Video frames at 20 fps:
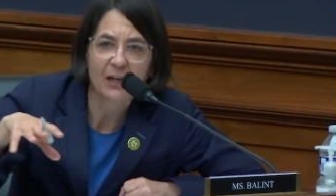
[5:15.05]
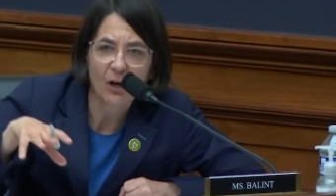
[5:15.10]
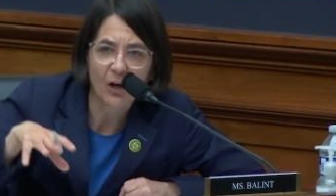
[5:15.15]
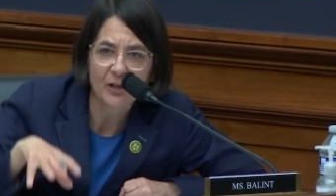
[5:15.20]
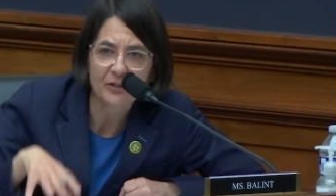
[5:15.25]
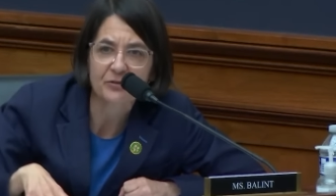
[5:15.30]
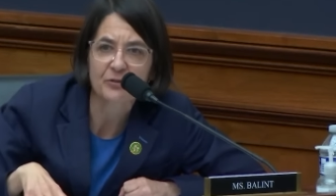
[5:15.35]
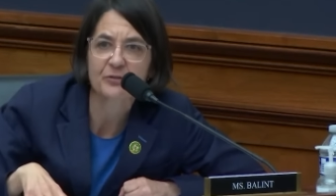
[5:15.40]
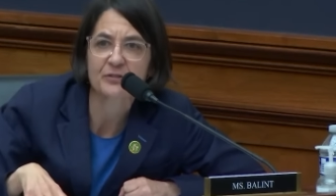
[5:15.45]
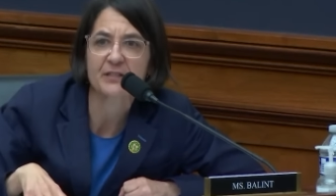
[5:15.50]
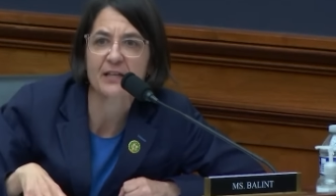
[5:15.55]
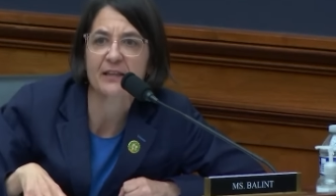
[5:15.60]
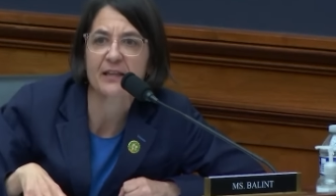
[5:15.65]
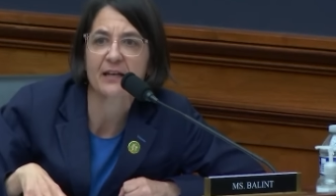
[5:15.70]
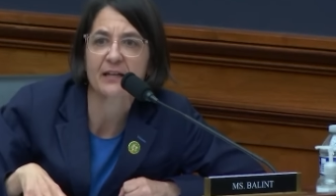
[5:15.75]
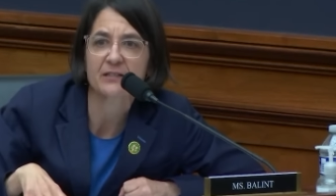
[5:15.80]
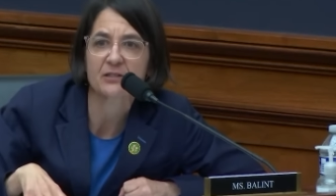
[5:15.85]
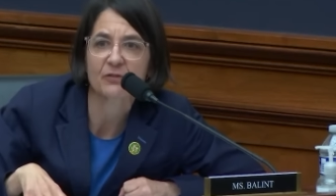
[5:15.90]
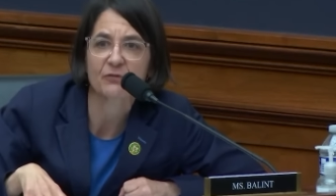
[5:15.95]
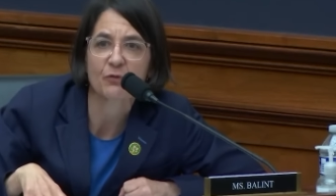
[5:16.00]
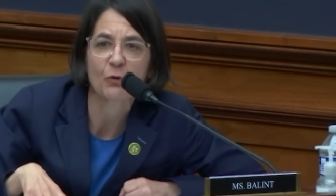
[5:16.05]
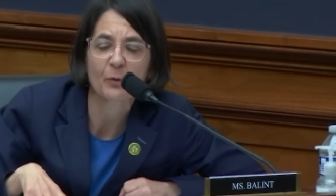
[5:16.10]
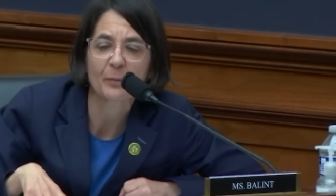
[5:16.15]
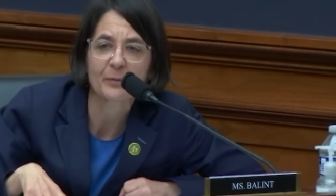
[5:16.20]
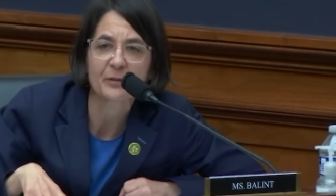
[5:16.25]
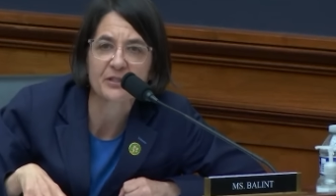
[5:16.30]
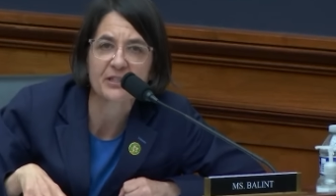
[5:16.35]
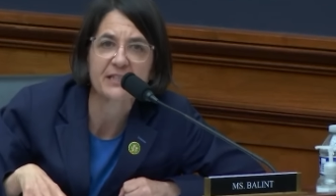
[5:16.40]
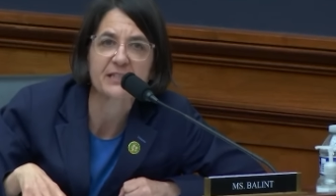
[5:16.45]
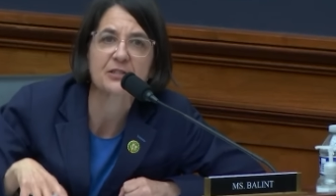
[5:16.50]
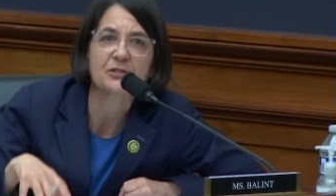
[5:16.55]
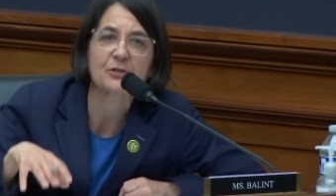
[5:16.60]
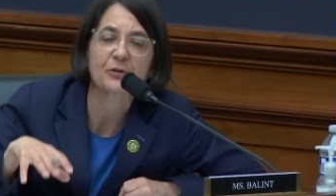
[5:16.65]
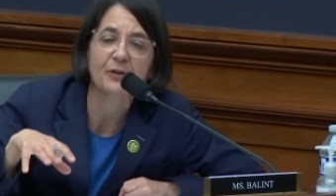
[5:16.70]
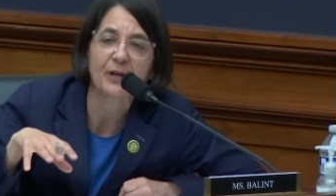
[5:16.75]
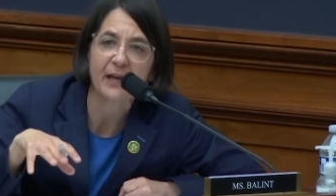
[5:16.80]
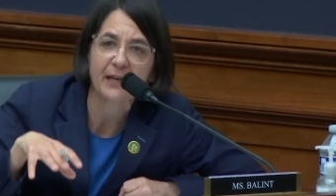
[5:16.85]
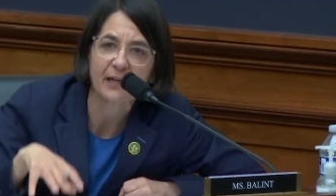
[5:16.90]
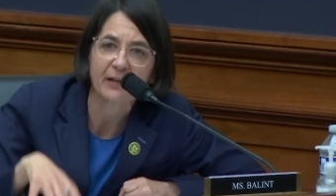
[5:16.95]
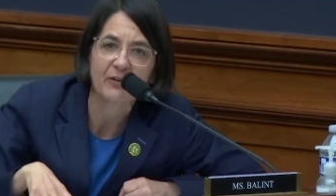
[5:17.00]
I also say that as a former
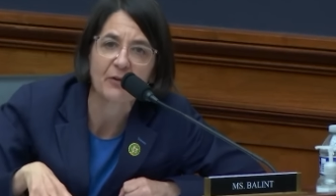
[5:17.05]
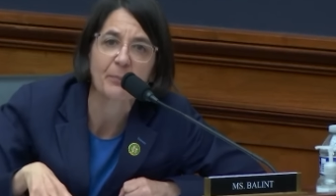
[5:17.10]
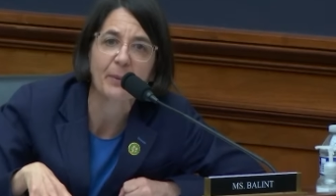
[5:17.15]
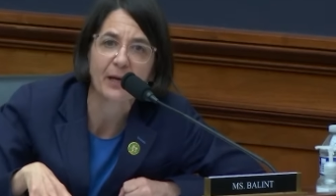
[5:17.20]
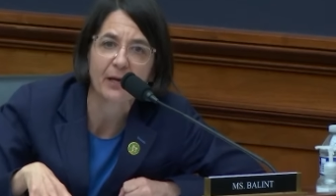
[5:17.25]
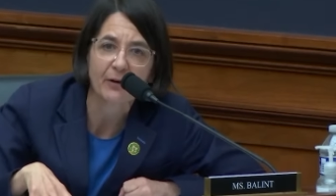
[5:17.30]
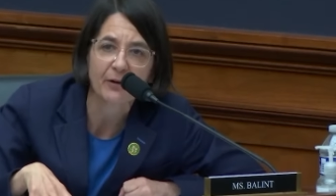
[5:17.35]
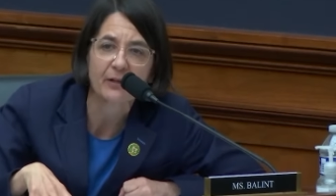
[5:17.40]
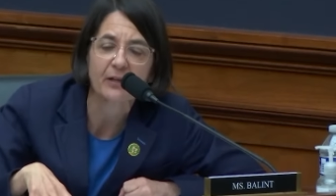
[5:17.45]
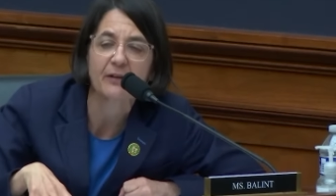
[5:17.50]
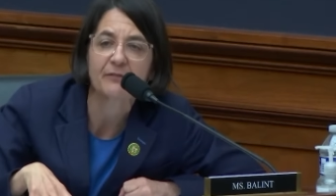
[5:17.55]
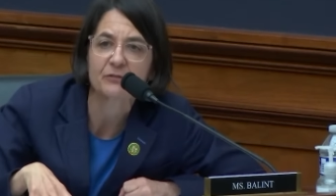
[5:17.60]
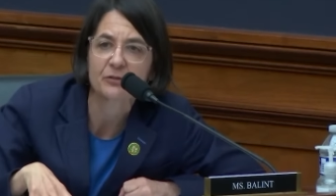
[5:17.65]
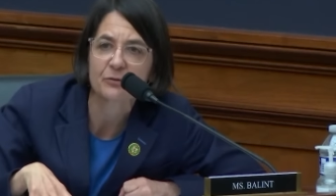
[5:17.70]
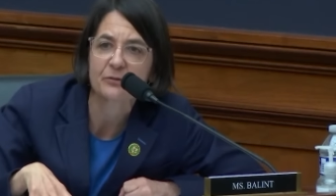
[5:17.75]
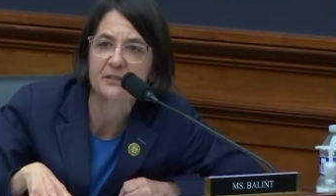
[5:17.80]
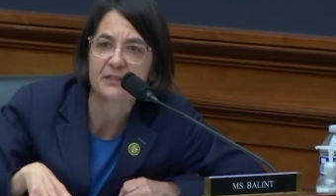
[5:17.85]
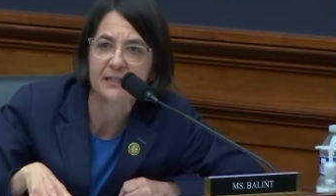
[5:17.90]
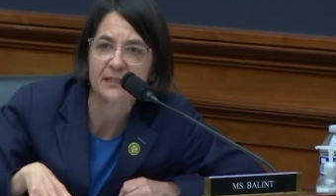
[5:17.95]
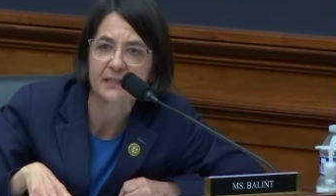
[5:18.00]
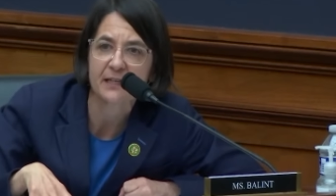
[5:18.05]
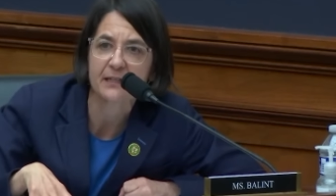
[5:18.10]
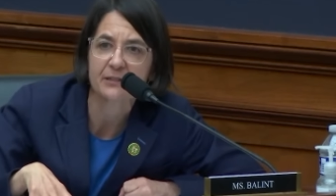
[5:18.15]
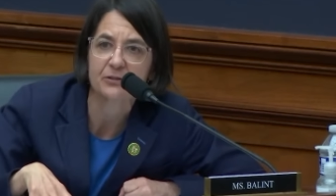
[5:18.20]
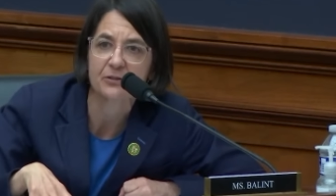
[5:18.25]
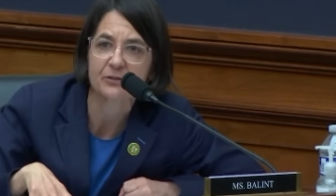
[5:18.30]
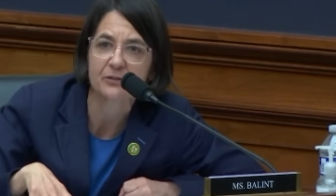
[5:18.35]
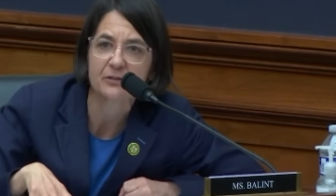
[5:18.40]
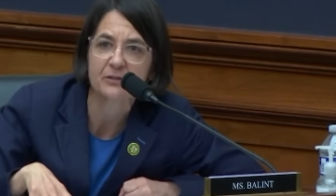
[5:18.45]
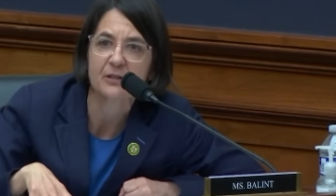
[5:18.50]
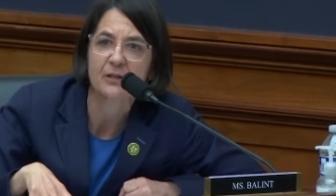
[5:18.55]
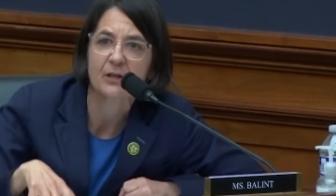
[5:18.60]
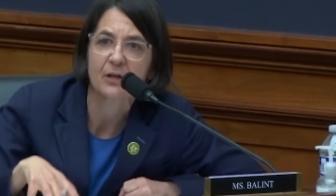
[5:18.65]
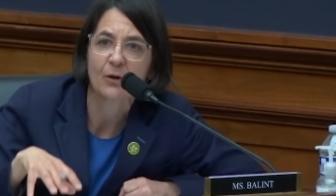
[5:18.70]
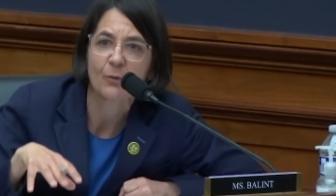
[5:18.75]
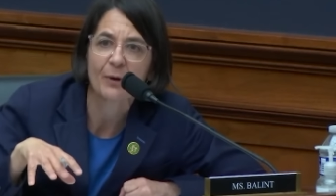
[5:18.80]
teacher and of a parent of two teenagers.